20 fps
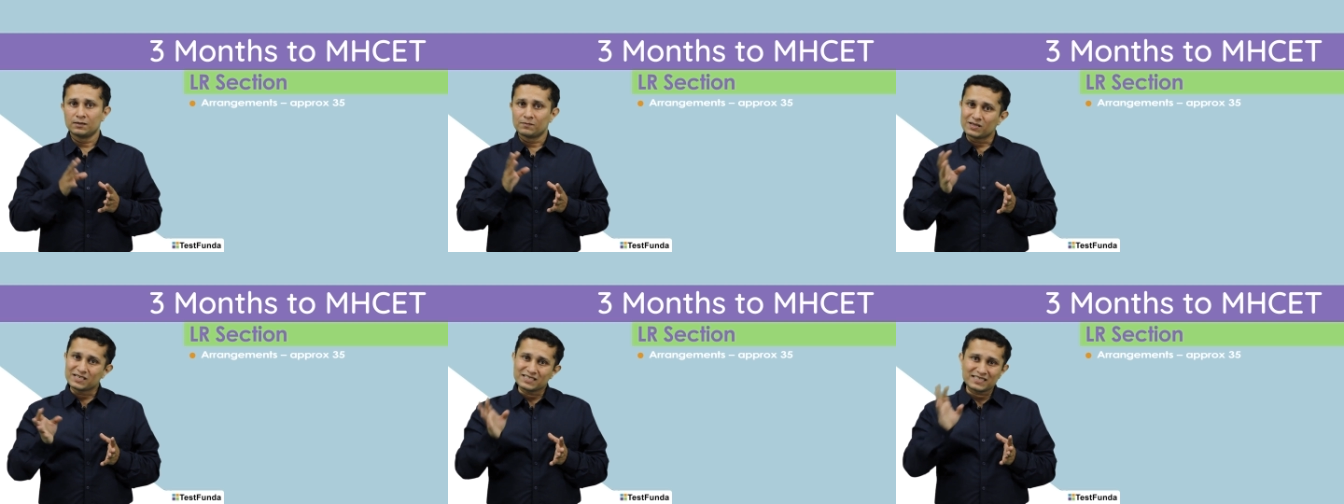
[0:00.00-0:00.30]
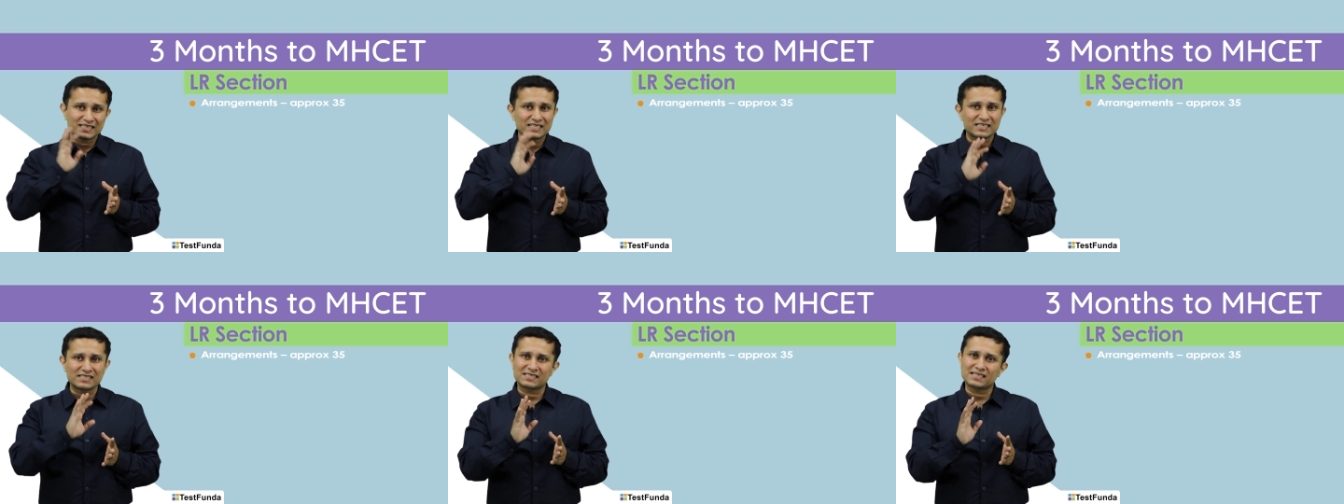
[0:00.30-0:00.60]
Plus,
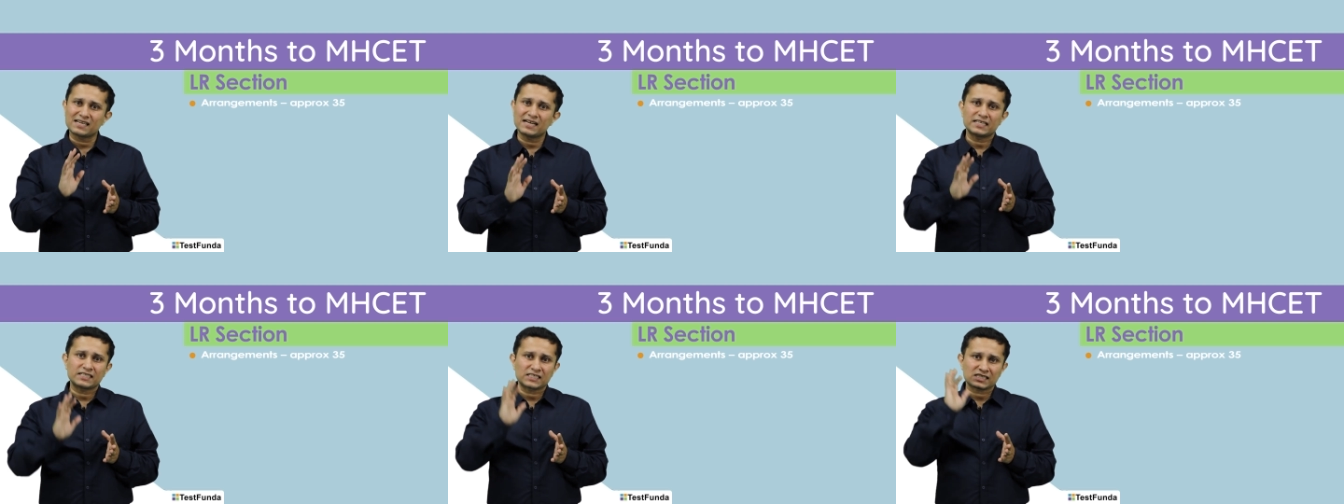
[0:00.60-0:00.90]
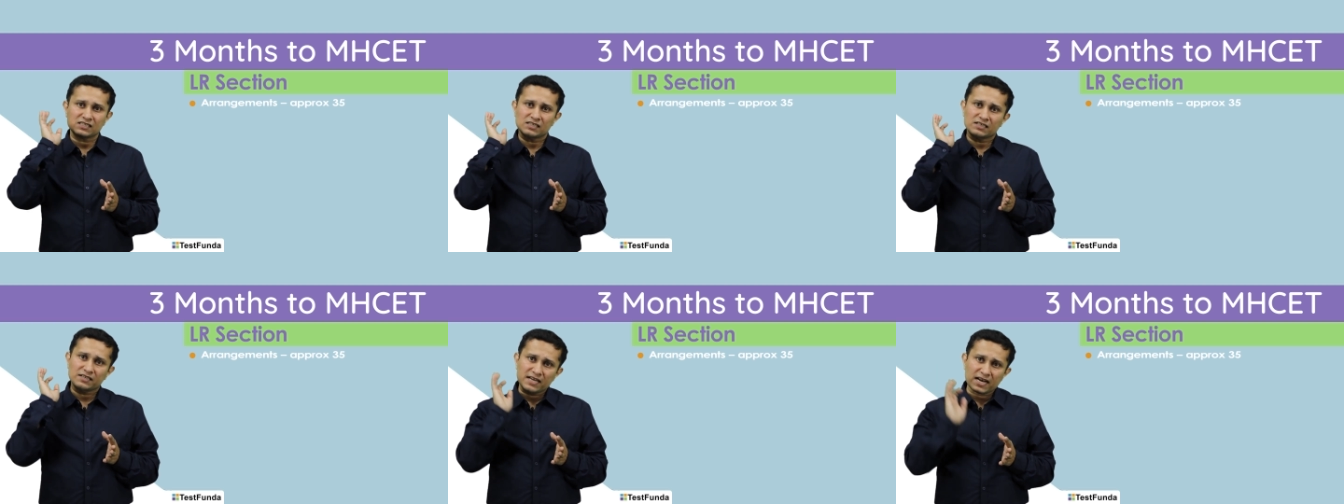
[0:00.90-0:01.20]
these
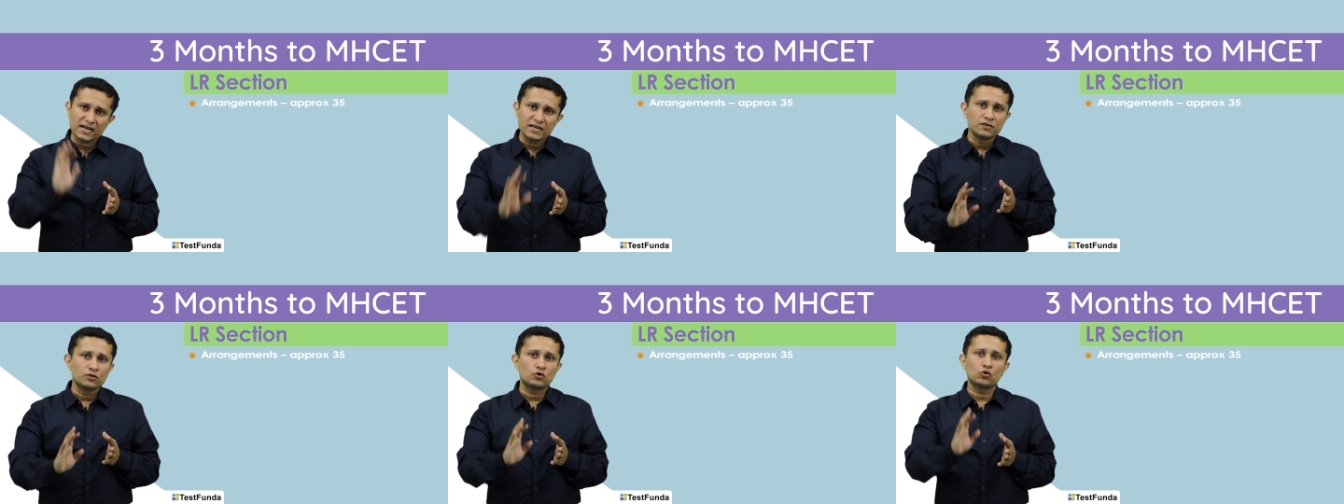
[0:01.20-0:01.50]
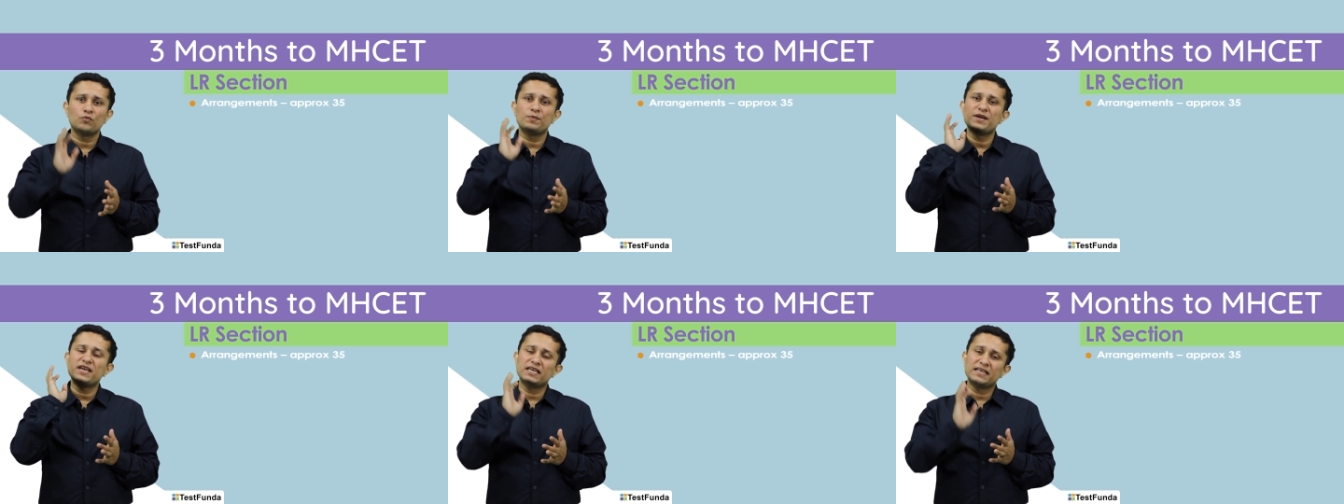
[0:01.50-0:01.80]
sets tend
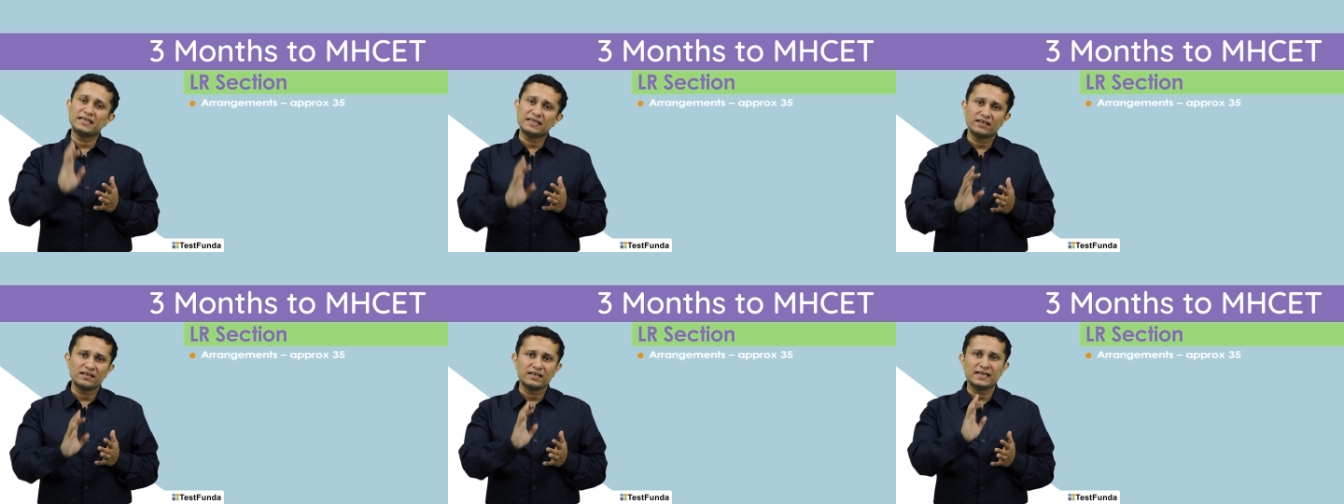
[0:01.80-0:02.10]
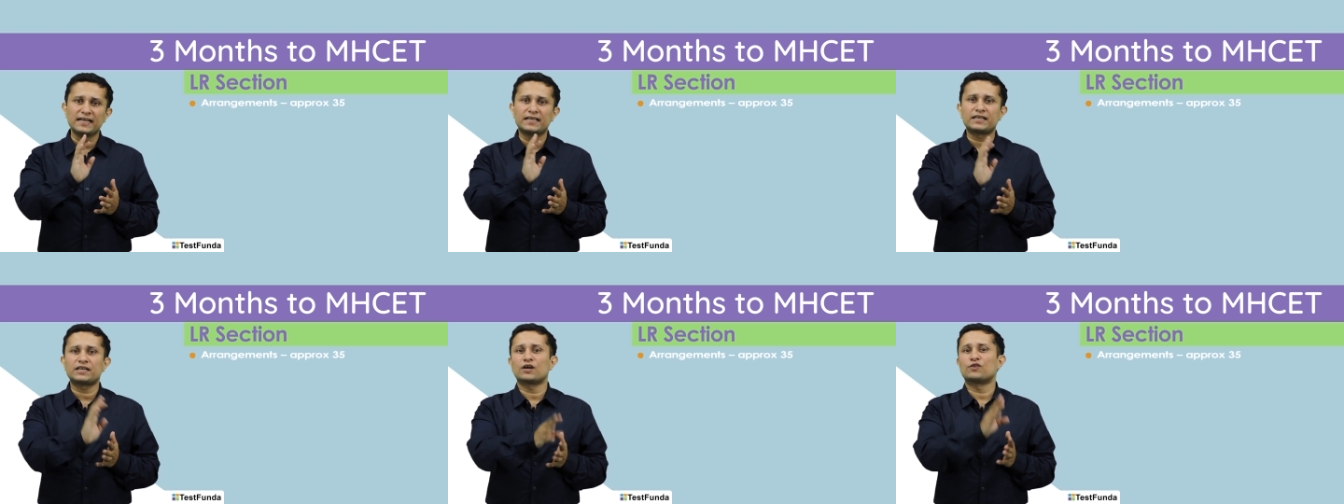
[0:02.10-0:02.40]
to be
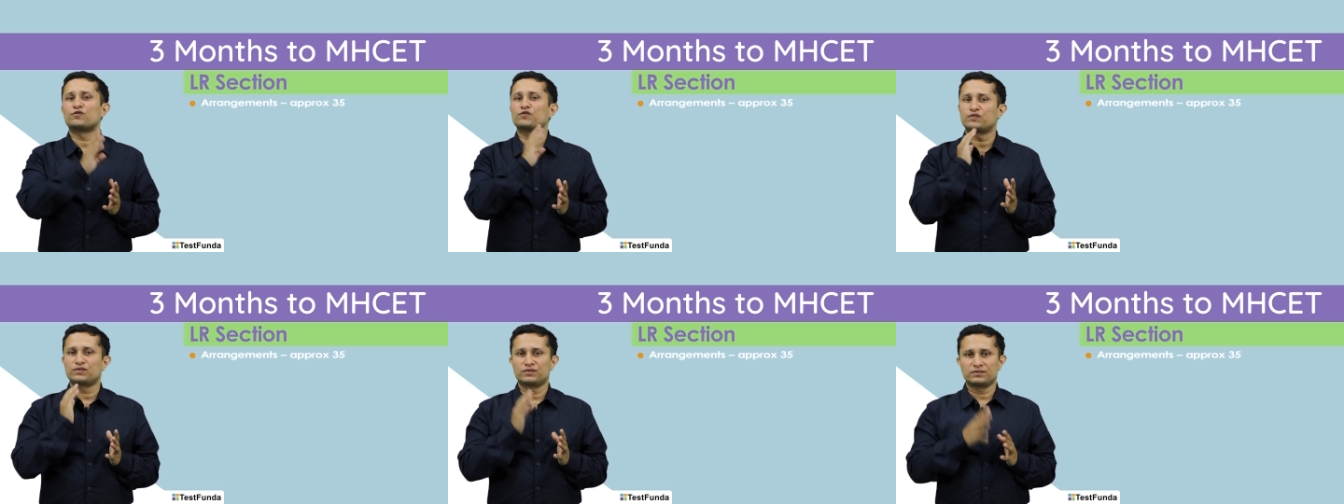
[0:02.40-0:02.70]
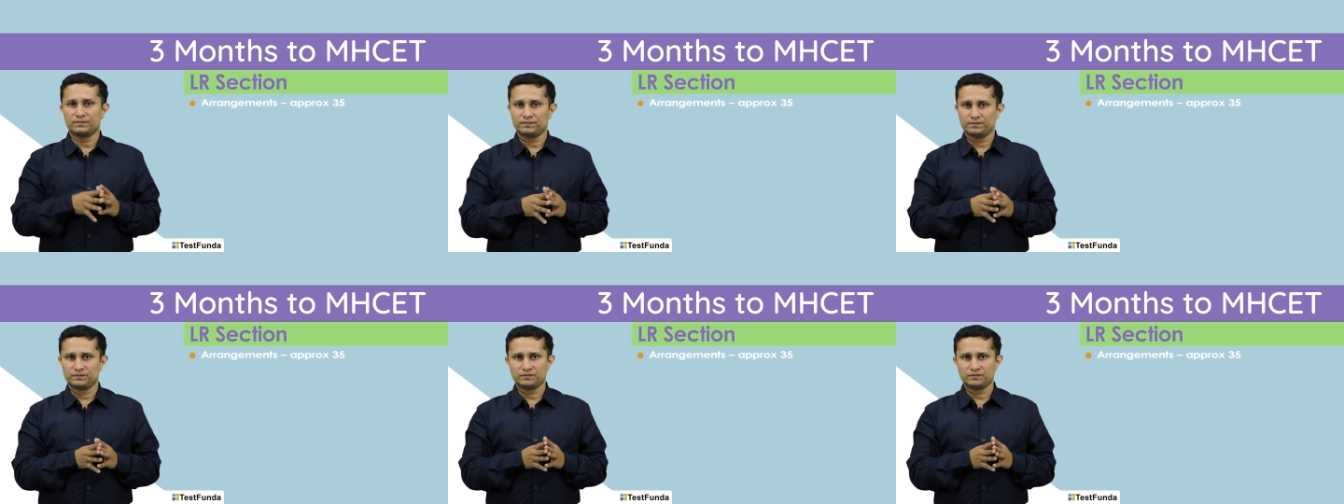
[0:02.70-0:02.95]
really tough.